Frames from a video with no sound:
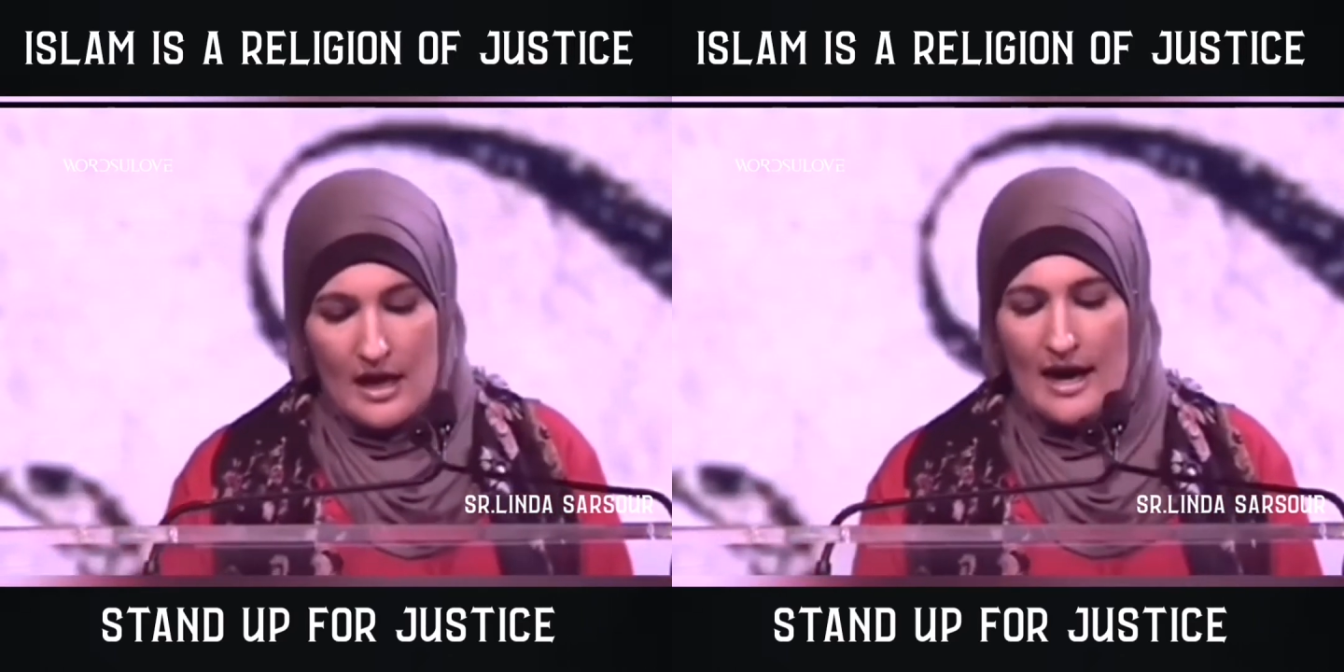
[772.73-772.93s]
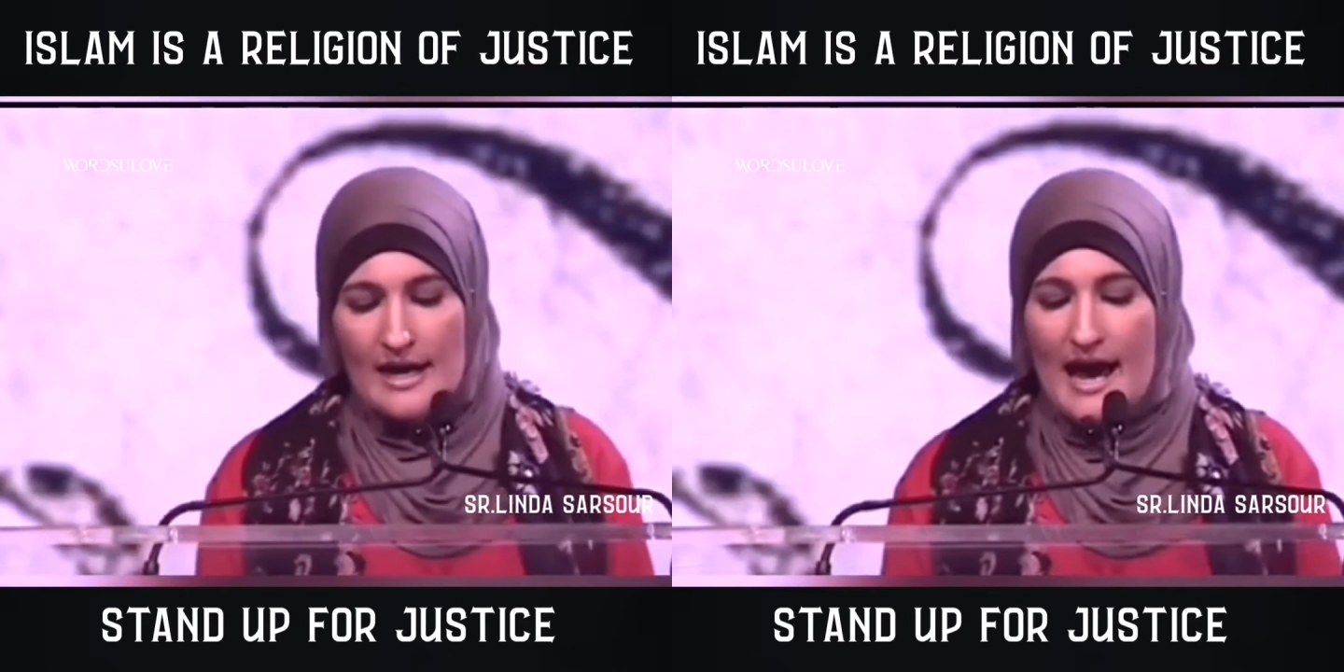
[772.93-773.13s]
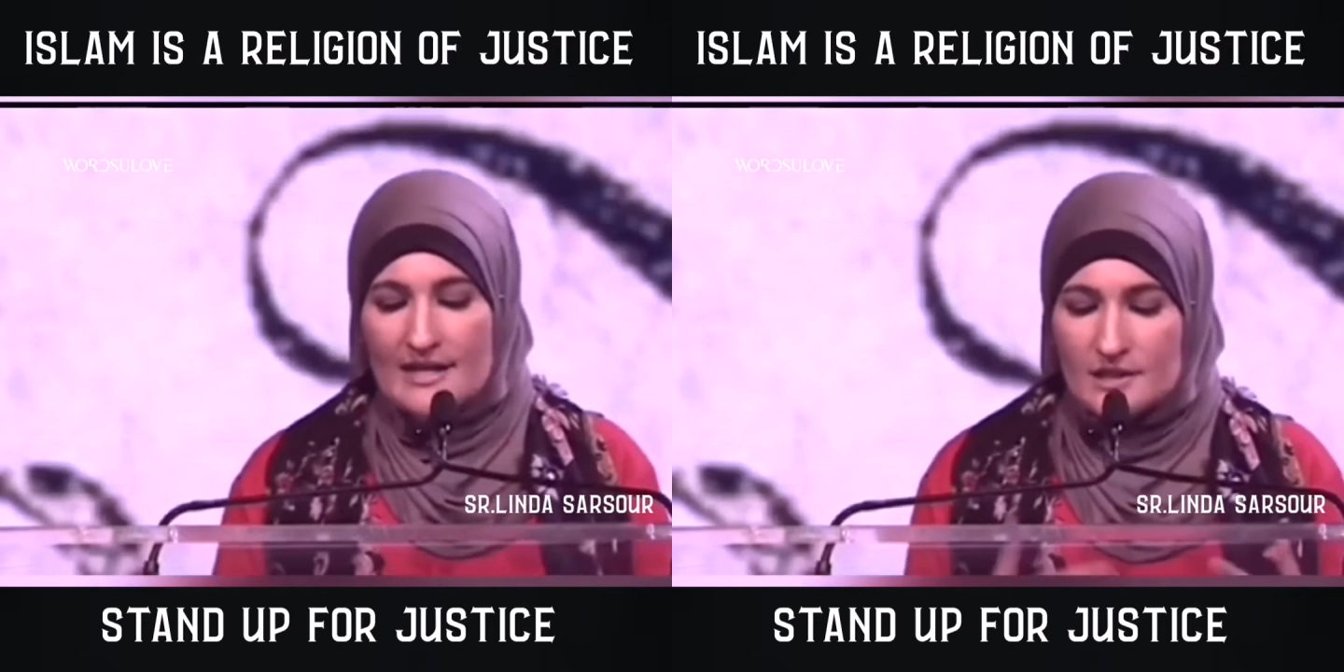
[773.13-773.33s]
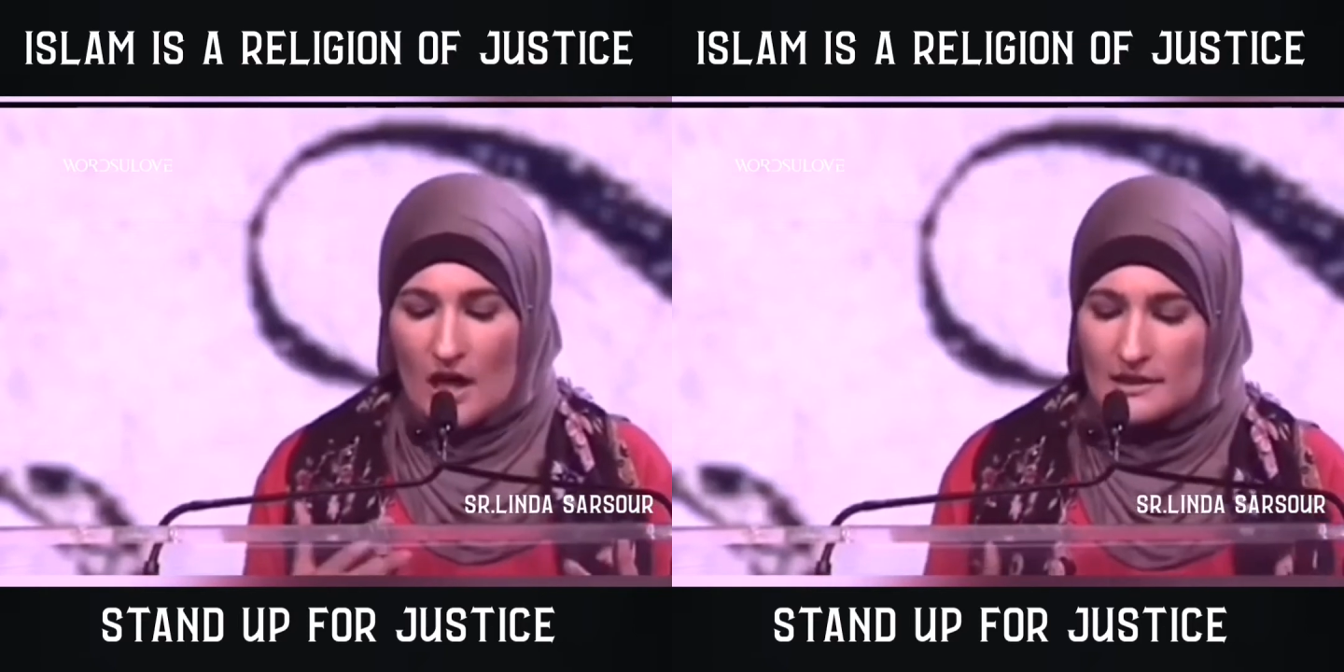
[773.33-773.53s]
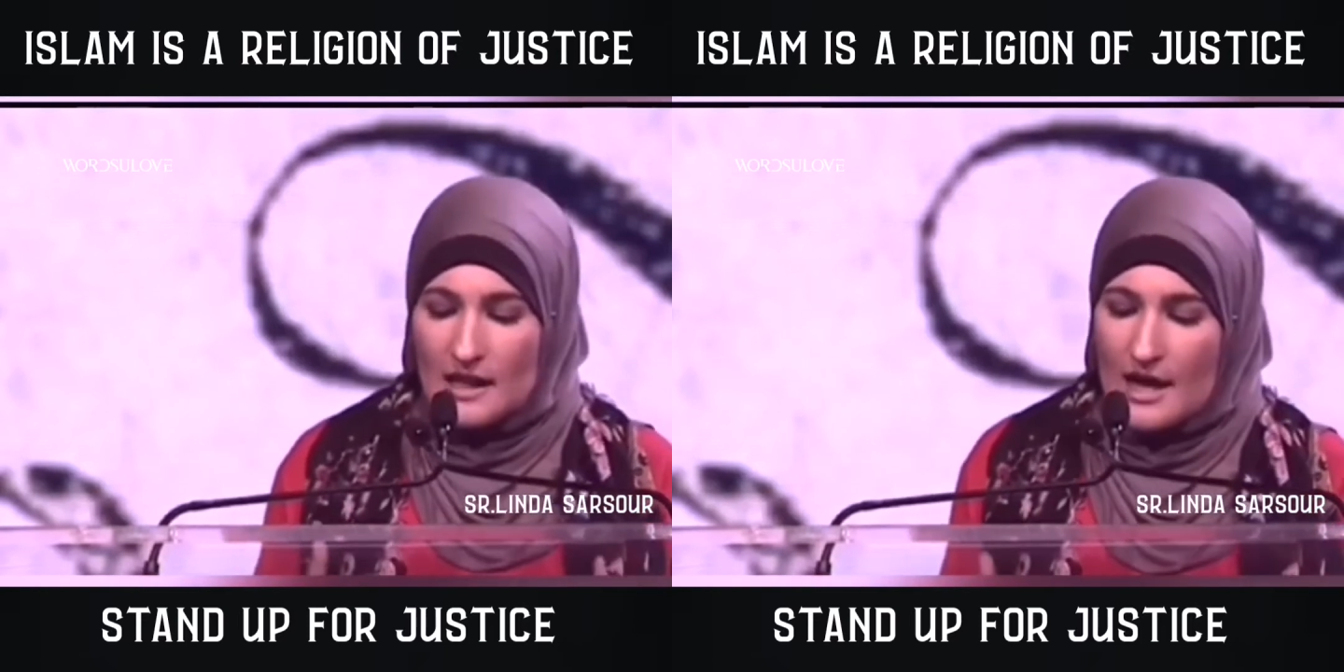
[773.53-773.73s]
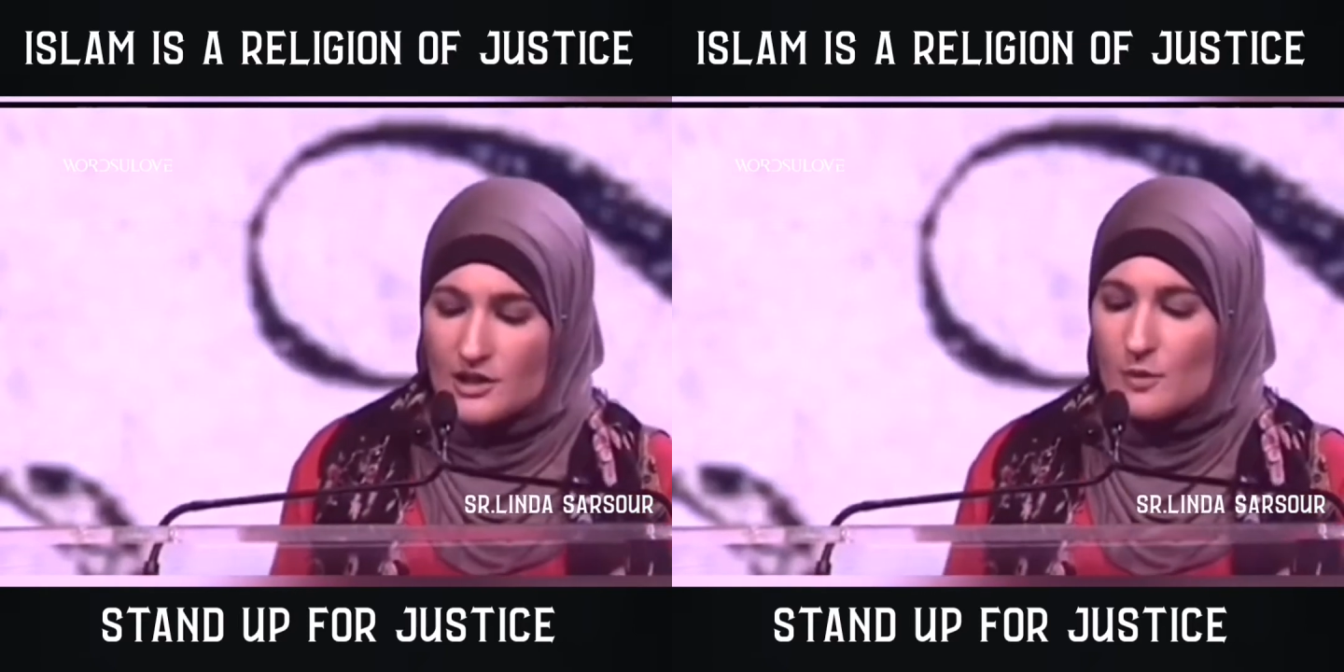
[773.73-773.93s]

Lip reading: I ask Allah